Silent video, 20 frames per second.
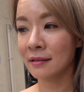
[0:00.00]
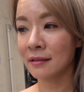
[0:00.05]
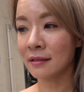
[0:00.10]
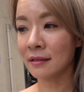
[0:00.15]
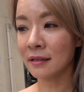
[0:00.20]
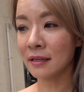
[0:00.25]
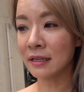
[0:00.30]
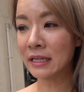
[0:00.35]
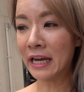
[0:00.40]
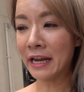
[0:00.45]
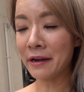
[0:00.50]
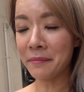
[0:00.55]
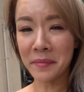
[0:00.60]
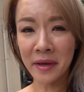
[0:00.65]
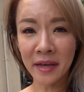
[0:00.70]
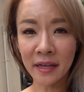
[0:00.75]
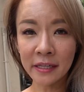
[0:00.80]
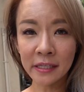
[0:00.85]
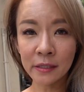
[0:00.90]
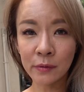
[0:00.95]
39
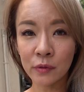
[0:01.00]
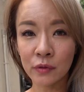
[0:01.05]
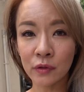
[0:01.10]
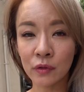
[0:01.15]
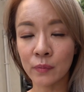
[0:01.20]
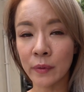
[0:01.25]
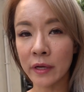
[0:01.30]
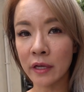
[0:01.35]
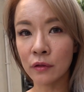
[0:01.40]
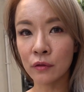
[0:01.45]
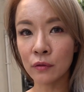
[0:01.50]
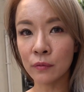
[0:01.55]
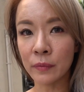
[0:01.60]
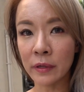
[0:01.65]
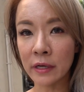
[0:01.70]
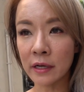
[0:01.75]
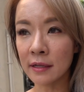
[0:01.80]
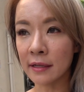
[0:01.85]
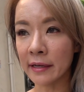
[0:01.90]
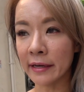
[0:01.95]
men's, which was way too
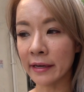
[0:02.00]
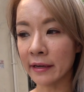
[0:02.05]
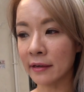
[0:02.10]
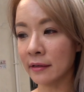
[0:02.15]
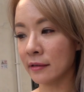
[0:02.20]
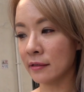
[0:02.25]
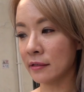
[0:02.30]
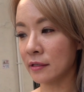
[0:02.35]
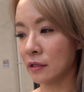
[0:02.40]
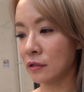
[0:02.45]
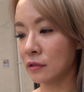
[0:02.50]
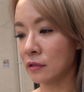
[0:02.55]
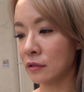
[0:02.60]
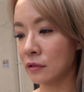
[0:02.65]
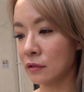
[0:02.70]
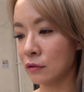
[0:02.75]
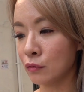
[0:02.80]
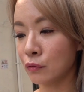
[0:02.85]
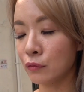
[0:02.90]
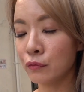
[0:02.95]
big, like
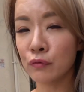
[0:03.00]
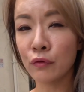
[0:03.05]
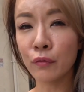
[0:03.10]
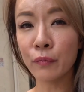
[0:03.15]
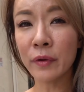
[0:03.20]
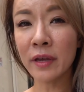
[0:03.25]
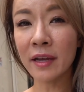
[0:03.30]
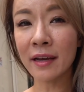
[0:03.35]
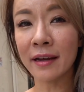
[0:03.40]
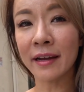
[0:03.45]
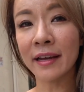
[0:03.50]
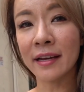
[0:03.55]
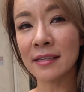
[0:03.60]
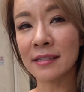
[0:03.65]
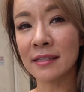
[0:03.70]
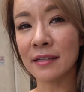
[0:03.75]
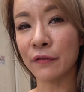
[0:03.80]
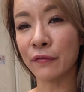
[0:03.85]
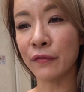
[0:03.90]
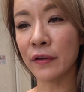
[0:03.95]
just too roomy. I
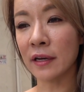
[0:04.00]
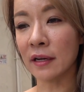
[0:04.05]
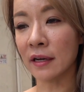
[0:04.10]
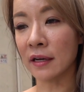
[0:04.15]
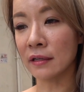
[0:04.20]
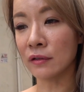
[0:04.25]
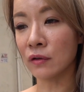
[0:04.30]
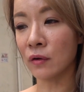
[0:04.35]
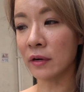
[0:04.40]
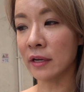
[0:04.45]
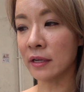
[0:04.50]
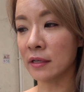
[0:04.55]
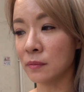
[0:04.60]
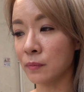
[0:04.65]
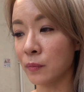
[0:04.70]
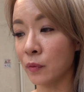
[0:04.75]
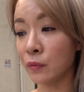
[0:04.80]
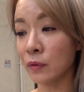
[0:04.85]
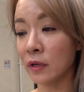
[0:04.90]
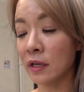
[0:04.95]
guess their feet are not as
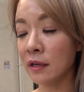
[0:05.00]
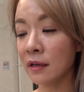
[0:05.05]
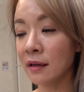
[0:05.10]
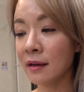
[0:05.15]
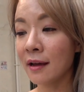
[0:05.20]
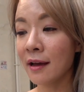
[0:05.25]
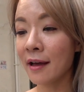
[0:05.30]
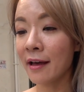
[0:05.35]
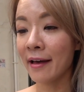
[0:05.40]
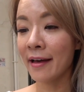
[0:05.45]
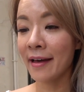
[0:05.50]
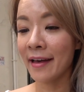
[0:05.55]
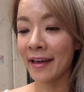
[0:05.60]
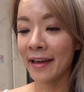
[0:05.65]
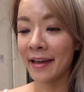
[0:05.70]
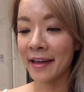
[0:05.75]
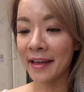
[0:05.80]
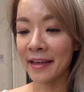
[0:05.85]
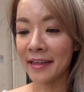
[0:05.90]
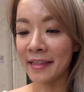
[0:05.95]
bony.
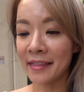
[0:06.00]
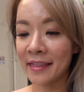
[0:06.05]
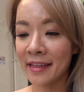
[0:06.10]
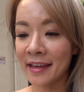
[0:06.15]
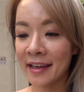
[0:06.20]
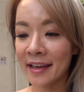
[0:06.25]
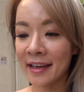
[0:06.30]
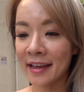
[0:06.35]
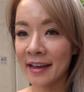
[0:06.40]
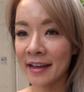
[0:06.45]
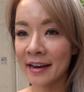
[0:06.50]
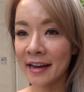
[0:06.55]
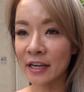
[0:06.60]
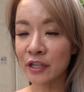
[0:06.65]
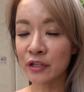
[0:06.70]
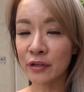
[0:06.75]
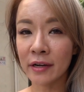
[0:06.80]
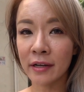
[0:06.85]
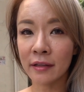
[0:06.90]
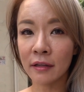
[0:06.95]
And then I
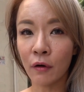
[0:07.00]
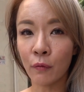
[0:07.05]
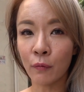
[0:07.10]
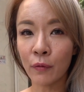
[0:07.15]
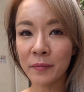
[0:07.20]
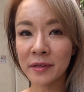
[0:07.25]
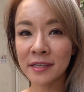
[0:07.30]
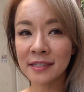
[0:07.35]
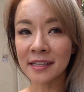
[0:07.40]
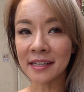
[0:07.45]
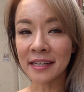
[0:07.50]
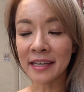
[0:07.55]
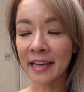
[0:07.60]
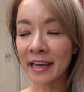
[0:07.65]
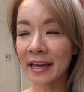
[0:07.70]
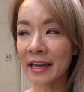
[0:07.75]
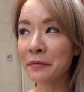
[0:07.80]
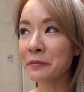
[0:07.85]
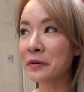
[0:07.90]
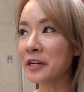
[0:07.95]
tried a lot of women's
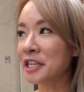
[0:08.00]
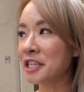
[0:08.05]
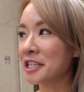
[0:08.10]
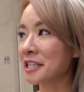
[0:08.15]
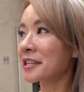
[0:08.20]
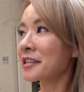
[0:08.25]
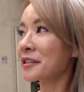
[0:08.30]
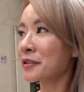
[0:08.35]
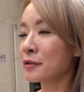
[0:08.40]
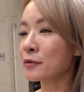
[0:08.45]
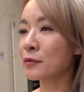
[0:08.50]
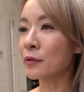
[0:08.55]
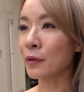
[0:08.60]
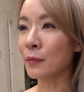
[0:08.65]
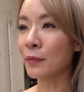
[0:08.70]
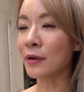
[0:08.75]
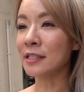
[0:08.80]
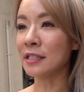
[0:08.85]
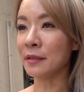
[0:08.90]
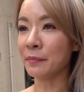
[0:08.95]
38, which those were
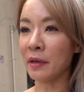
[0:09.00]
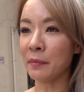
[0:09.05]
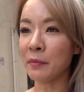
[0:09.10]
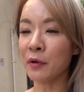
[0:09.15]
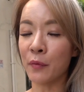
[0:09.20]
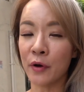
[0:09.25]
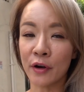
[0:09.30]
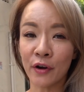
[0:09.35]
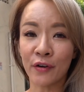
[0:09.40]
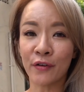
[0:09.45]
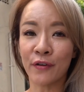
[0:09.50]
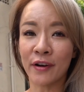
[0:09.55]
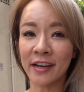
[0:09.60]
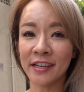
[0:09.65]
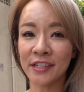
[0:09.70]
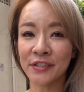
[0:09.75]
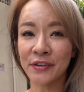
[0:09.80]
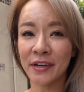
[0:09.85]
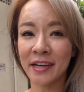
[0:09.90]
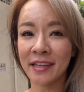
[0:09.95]
the ones that made me want to
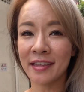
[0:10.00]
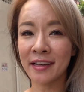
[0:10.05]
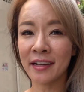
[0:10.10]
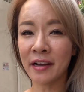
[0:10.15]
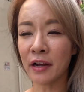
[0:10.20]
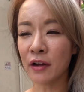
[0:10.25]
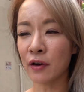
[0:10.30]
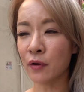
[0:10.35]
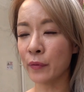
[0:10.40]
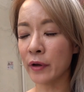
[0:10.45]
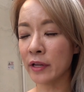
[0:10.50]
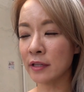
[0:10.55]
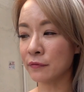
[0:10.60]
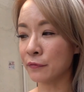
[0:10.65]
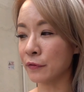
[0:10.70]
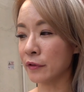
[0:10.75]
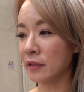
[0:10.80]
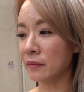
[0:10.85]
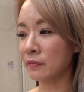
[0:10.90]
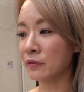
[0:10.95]
cry. So I think I gotta wait
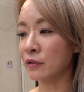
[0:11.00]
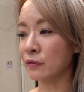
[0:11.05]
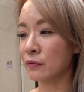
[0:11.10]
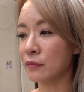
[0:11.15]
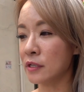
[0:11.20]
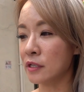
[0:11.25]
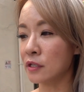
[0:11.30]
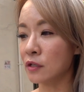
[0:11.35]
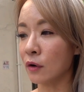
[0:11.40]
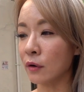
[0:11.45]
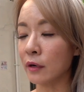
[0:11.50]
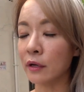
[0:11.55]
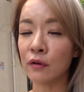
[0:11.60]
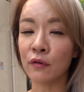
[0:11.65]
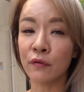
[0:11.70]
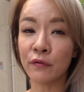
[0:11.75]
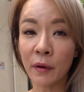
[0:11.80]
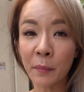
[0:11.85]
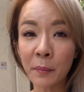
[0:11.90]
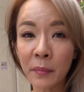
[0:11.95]
for them to restock in
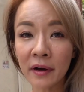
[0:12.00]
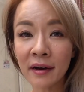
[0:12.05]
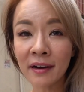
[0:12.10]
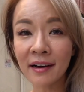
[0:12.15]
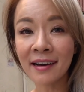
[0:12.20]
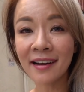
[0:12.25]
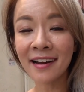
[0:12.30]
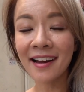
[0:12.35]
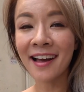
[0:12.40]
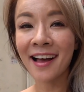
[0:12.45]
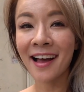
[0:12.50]
November